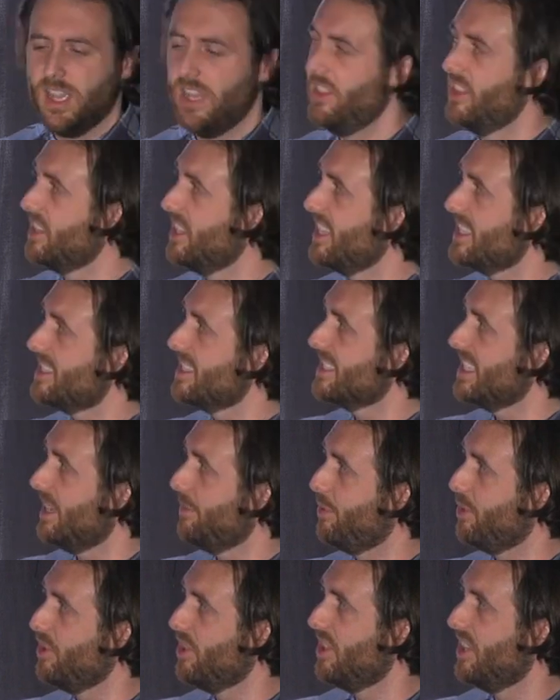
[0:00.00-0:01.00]
And then the last
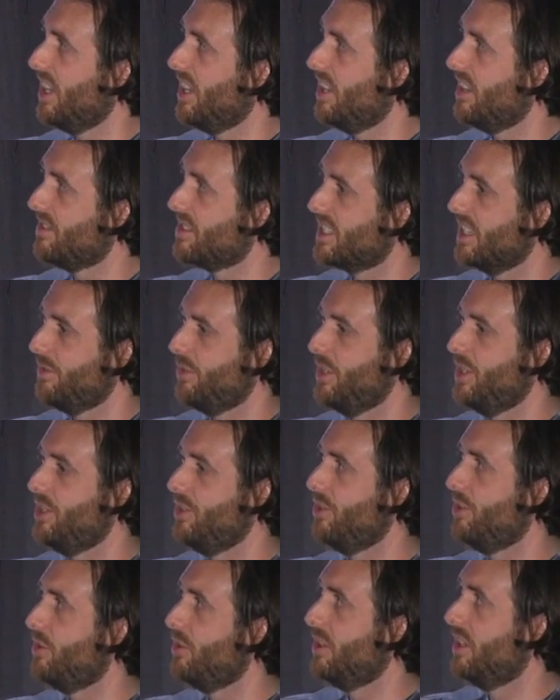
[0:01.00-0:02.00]
example of stuff we
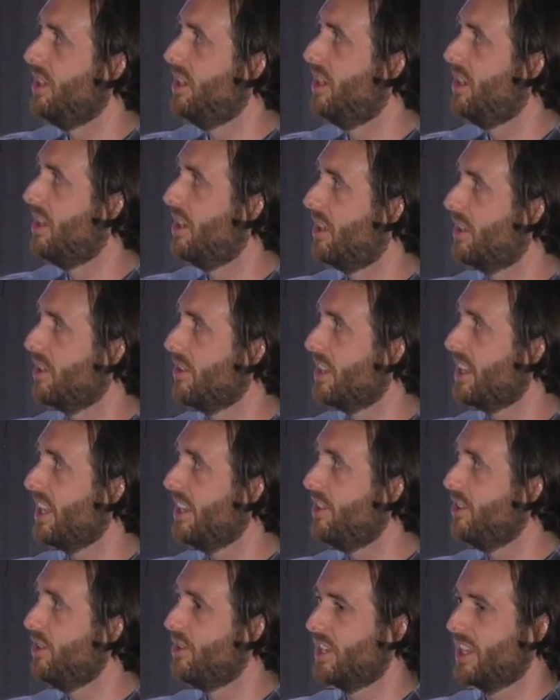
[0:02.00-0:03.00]
do, or that
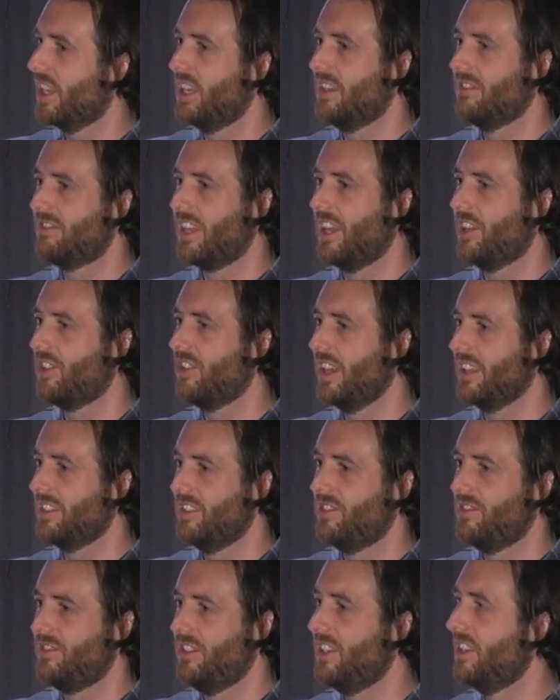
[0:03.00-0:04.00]
I do to kind of counteract
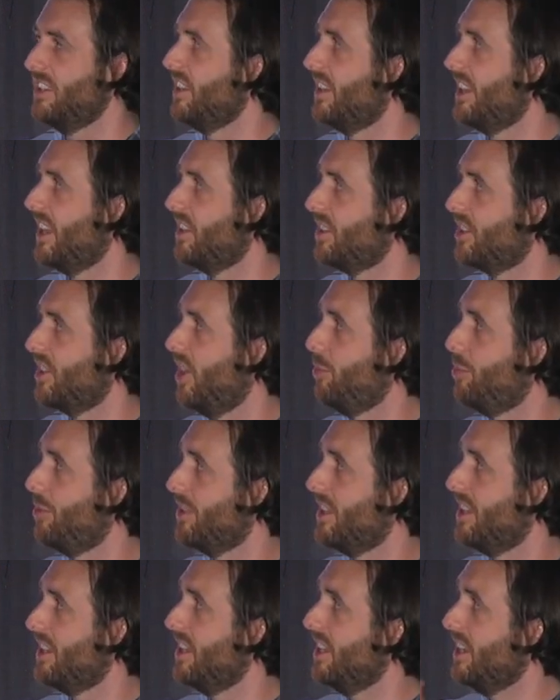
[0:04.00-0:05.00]
this fear and how to cope
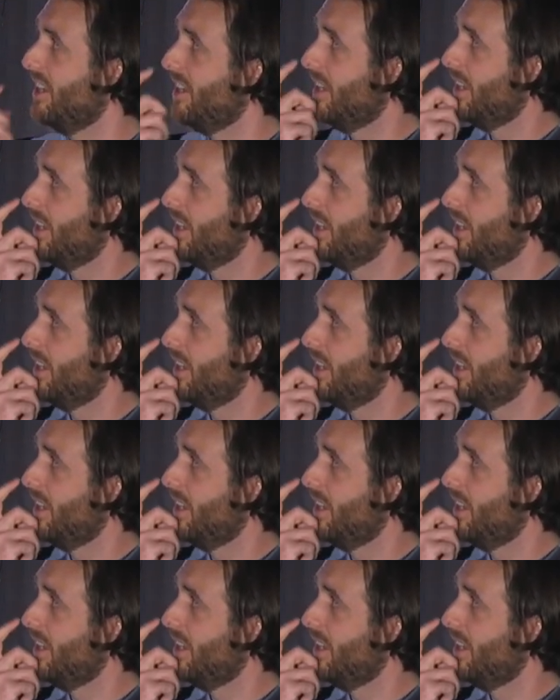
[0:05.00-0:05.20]
with it,